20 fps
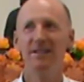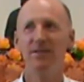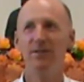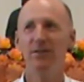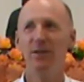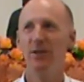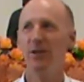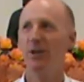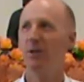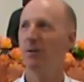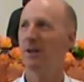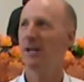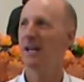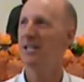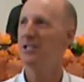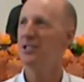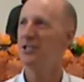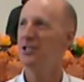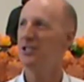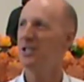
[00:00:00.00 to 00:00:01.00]
Feel your
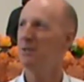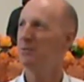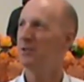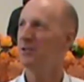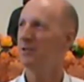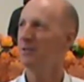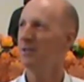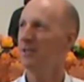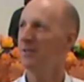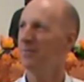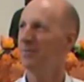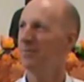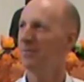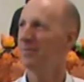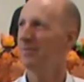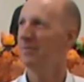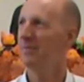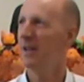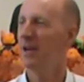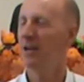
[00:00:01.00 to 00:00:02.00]
relationship to it,
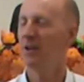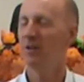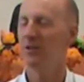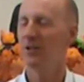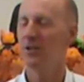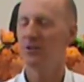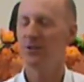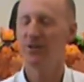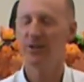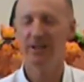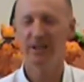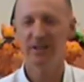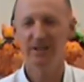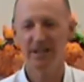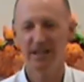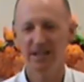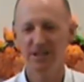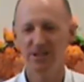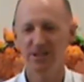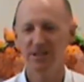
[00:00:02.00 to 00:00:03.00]
no longer drawing your
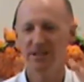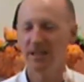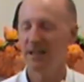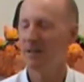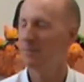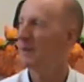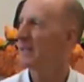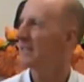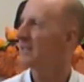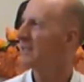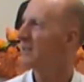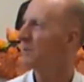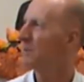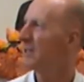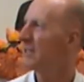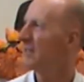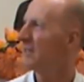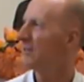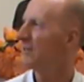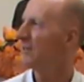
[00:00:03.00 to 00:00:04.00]
attention, come back to the
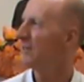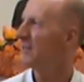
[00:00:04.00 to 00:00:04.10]
breath.